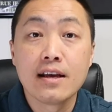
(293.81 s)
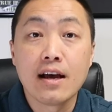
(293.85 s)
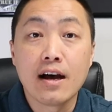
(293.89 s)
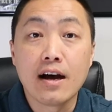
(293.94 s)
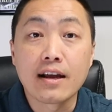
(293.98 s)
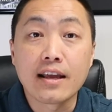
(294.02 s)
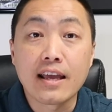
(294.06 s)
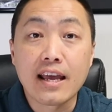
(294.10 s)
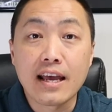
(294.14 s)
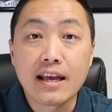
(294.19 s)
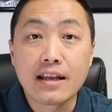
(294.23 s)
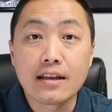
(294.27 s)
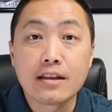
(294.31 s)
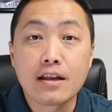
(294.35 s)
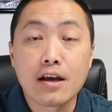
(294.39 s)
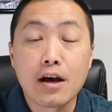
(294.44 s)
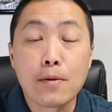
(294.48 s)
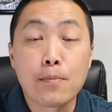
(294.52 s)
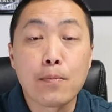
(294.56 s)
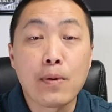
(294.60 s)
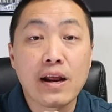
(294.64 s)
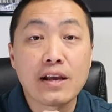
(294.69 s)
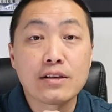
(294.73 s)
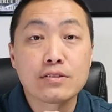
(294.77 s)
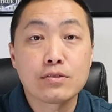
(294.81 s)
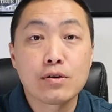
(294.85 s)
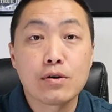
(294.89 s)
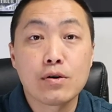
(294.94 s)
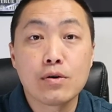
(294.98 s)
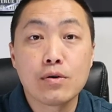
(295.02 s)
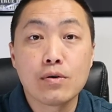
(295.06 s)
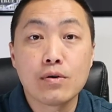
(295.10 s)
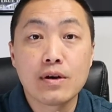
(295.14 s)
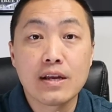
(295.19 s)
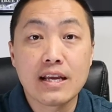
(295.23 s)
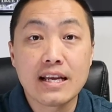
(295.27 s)
Again,
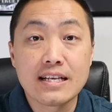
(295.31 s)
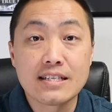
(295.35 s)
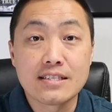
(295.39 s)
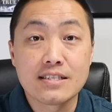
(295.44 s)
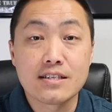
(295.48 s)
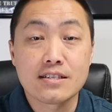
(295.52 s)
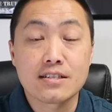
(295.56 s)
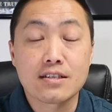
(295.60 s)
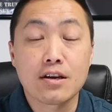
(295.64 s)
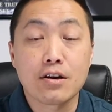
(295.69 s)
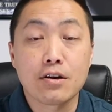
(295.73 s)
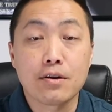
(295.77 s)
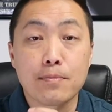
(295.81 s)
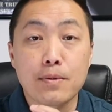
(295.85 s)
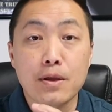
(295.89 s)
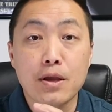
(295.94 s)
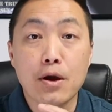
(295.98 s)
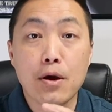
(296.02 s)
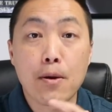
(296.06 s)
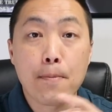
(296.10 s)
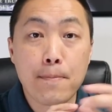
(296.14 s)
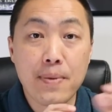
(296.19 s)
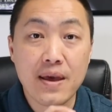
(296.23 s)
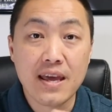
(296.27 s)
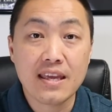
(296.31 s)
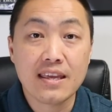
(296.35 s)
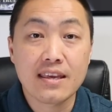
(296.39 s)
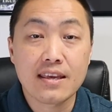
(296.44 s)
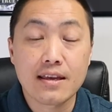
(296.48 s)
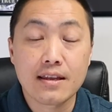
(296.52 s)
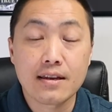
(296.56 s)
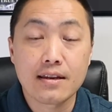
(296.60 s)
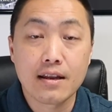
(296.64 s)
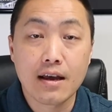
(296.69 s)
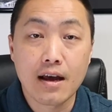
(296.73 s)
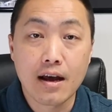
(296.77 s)
appraisal is just going to be an
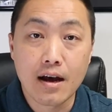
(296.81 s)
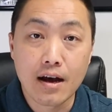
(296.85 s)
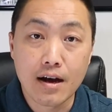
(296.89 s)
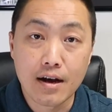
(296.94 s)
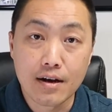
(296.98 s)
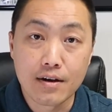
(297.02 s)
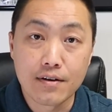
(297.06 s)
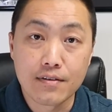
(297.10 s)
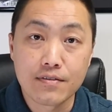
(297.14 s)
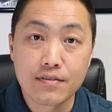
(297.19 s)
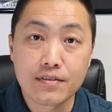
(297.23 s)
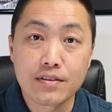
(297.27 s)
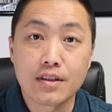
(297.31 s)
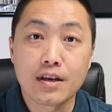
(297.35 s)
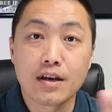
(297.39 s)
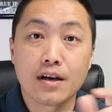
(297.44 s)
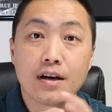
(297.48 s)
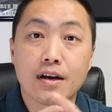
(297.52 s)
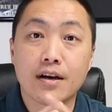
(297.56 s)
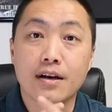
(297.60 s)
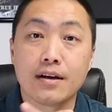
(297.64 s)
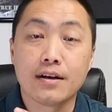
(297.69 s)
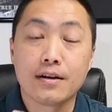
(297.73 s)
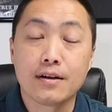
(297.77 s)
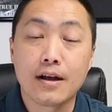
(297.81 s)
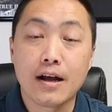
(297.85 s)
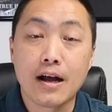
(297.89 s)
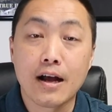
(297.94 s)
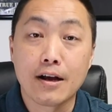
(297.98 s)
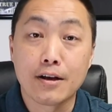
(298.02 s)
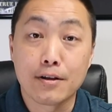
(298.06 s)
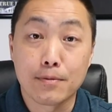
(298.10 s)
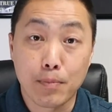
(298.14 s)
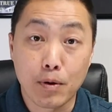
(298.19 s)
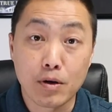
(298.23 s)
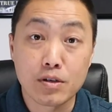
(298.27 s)
opinion of
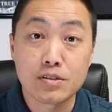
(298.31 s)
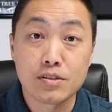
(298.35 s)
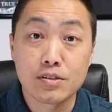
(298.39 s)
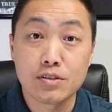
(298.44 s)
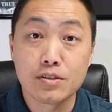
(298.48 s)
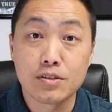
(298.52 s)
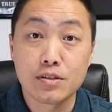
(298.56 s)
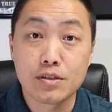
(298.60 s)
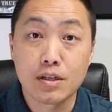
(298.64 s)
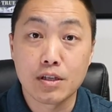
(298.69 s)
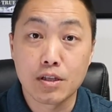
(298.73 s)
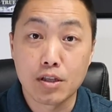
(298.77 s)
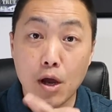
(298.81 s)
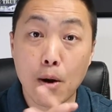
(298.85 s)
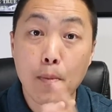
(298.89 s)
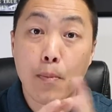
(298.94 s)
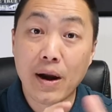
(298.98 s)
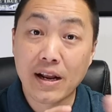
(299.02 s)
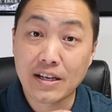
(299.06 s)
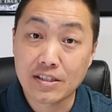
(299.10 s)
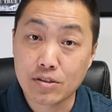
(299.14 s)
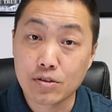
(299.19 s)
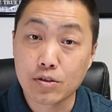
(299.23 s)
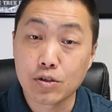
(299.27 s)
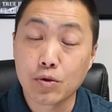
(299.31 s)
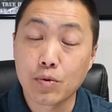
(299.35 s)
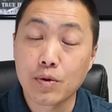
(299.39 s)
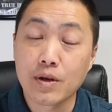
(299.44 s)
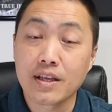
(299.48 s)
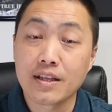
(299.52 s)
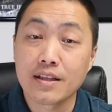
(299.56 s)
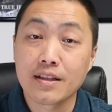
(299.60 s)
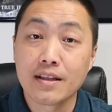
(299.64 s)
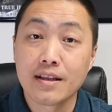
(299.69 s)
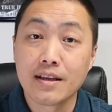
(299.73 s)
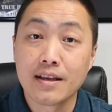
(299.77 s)
the person, the appraiser
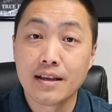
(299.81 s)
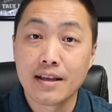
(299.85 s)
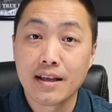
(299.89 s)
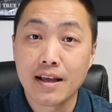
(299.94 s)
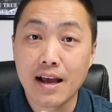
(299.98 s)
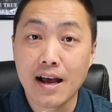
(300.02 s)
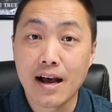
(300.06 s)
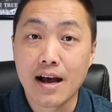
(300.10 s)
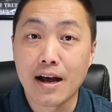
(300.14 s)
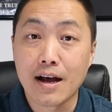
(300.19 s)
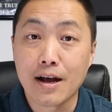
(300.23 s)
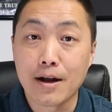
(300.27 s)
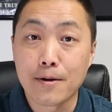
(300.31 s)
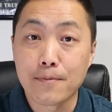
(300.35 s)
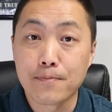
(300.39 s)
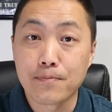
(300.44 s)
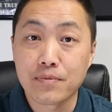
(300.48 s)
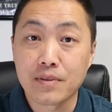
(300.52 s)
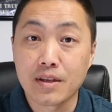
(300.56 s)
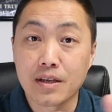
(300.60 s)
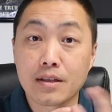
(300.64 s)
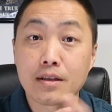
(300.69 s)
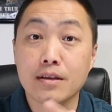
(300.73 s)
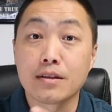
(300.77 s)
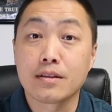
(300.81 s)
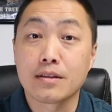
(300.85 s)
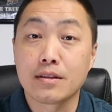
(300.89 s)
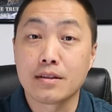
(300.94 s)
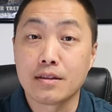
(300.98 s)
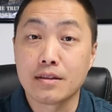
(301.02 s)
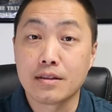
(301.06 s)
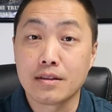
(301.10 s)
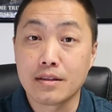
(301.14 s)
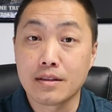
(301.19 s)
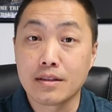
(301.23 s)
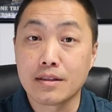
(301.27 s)
doing the
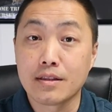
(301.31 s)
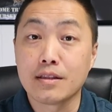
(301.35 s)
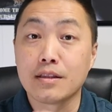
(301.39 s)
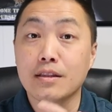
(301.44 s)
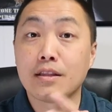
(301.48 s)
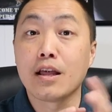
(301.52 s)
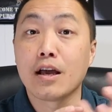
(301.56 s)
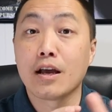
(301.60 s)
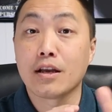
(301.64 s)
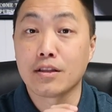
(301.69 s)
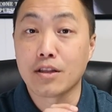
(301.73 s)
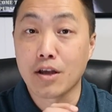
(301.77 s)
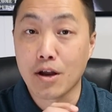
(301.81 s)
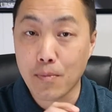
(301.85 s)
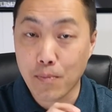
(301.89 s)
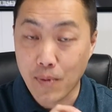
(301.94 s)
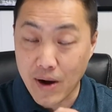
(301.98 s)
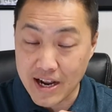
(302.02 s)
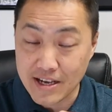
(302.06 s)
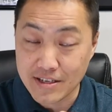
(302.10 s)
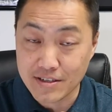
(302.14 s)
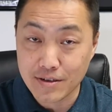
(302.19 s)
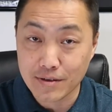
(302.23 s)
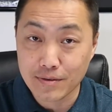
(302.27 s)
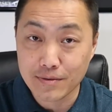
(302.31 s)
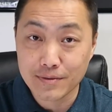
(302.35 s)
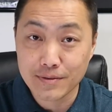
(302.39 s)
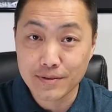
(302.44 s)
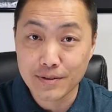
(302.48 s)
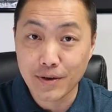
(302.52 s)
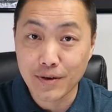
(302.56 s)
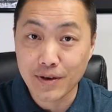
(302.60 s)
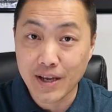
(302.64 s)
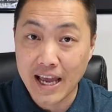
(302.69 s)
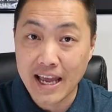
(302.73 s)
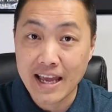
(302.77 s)
appraisal.
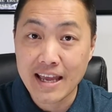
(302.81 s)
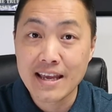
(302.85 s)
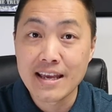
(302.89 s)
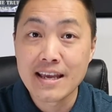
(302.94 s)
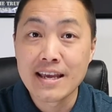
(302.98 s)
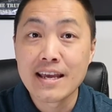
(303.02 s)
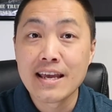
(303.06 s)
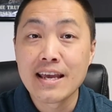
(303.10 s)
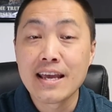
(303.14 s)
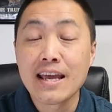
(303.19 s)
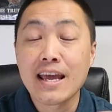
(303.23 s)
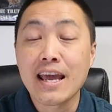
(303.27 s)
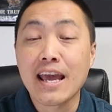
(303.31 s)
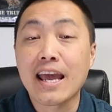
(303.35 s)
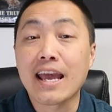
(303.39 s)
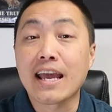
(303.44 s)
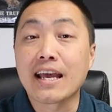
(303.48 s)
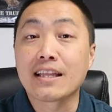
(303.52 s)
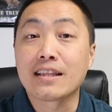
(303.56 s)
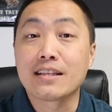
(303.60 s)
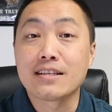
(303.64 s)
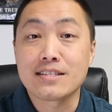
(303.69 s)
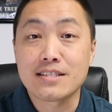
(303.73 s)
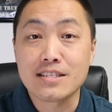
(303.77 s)
Okay, and the